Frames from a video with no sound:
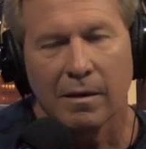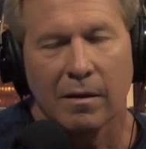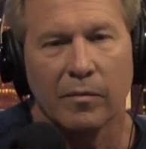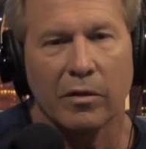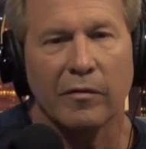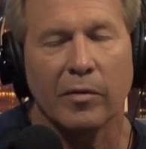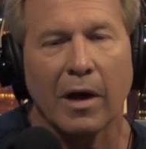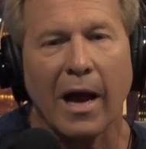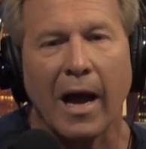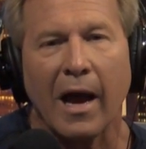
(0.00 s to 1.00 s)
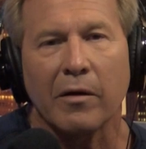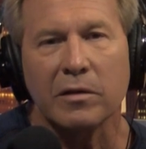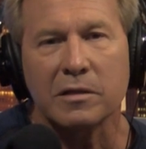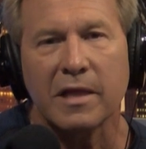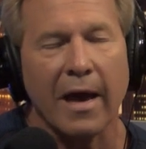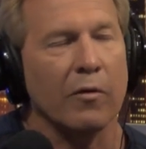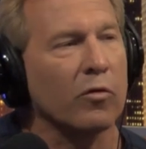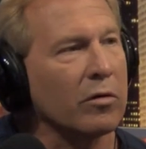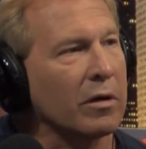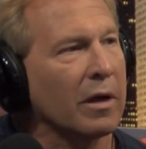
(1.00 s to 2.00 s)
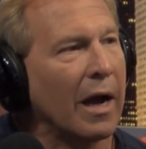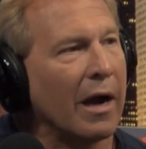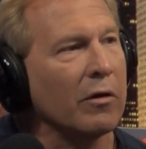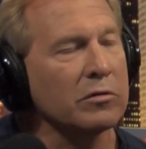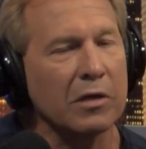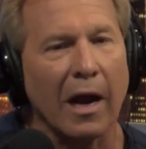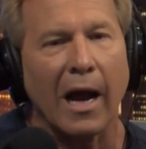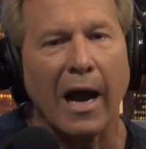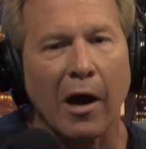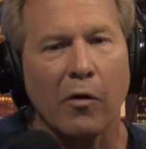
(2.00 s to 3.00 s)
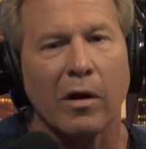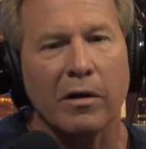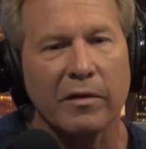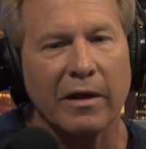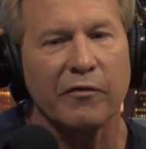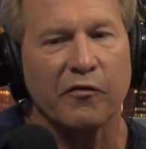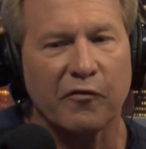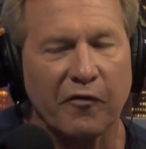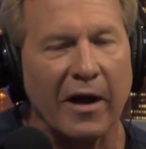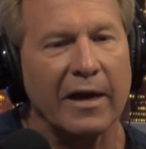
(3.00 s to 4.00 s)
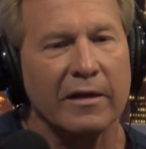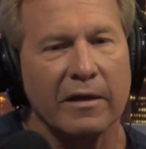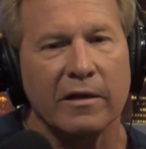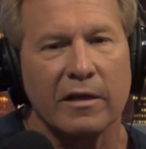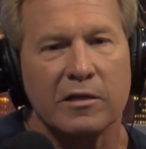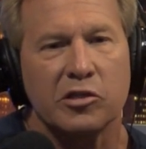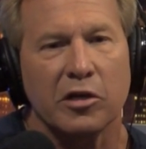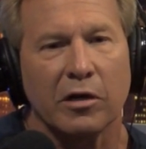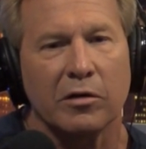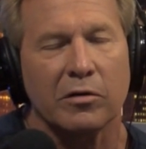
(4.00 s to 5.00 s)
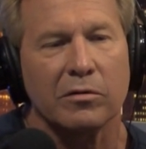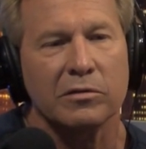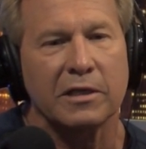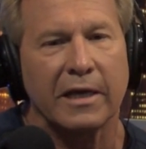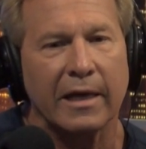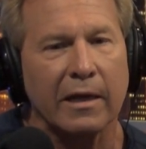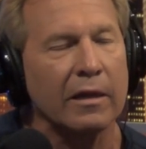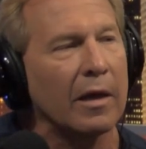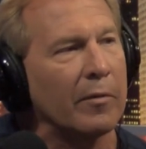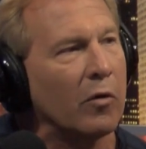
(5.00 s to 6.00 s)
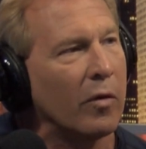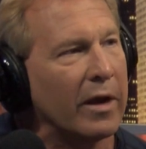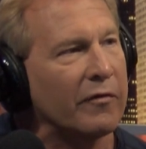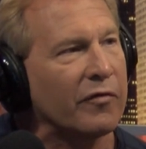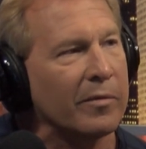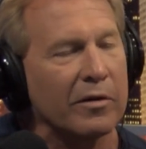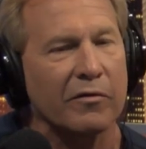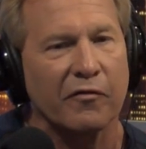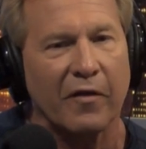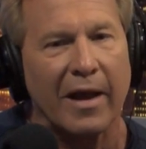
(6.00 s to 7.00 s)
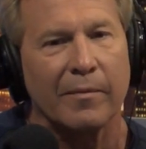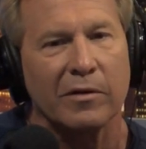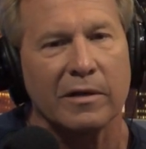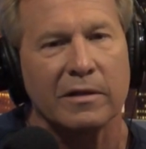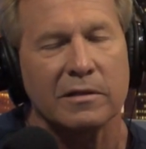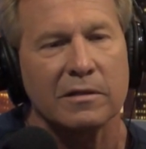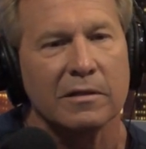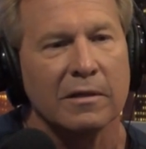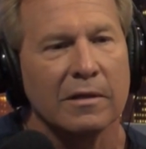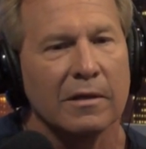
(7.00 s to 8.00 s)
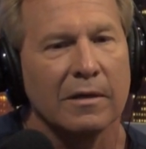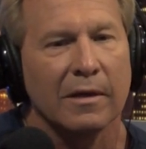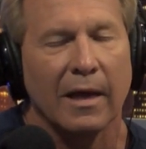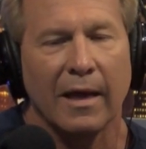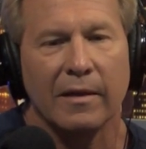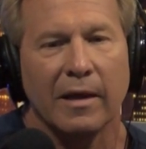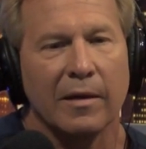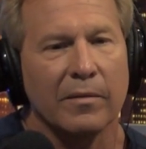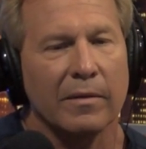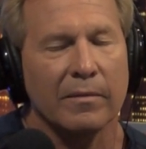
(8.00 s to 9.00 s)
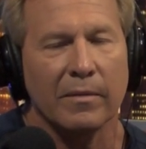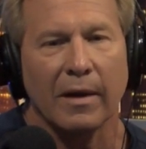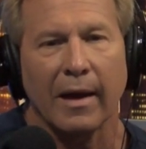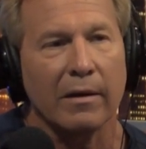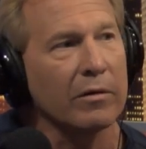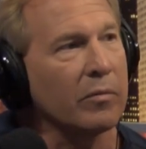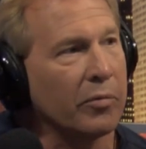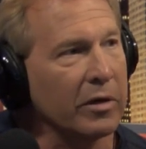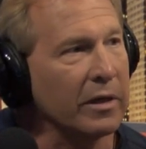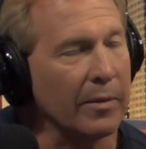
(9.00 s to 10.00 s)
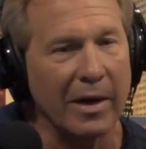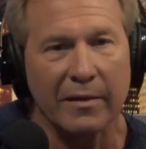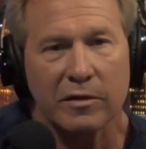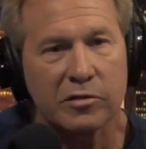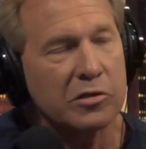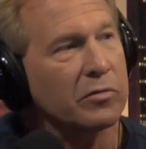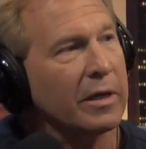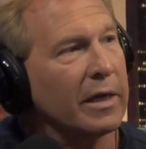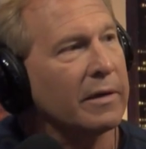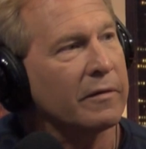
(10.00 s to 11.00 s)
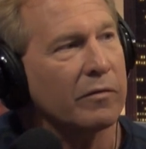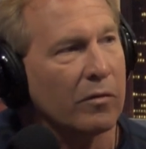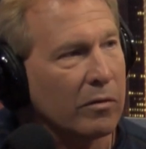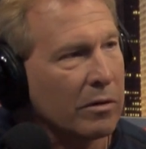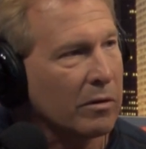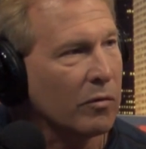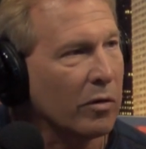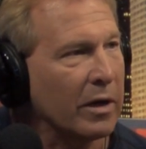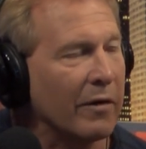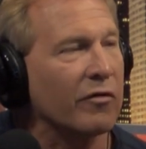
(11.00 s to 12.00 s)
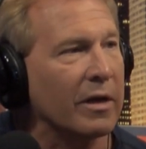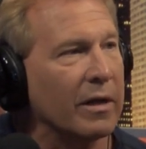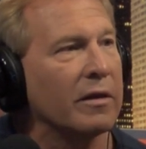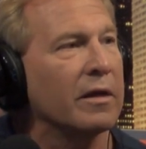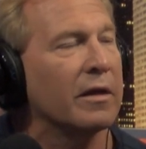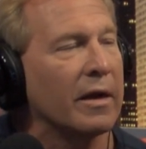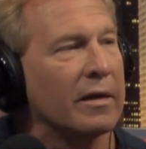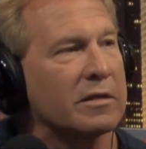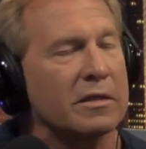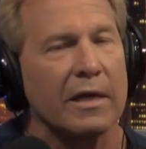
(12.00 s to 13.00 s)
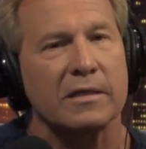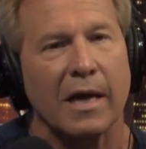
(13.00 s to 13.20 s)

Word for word: Unbelievable. How, does that work? How how are they finding these young girls, getting them away from their families? and then I don't know, putting them on the street or whatever in the United States.